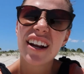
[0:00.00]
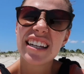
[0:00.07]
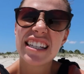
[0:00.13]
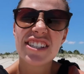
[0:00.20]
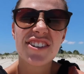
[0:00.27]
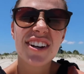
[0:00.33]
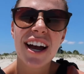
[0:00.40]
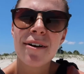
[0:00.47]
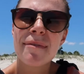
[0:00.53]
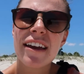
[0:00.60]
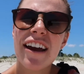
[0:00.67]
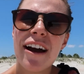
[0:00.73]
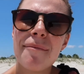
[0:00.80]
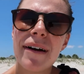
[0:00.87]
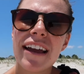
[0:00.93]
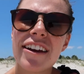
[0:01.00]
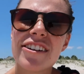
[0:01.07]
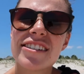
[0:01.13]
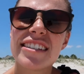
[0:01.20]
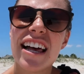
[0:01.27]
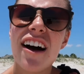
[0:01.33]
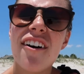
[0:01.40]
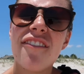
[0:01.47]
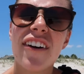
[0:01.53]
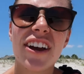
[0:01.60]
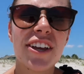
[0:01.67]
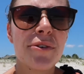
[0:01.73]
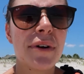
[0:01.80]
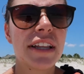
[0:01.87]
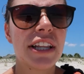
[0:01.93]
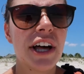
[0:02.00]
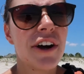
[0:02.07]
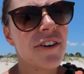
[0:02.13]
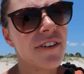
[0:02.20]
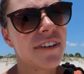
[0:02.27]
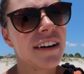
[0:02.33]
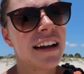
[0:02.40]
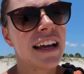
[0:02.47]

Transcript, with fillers: did you come here out by yourself? Are you alone?"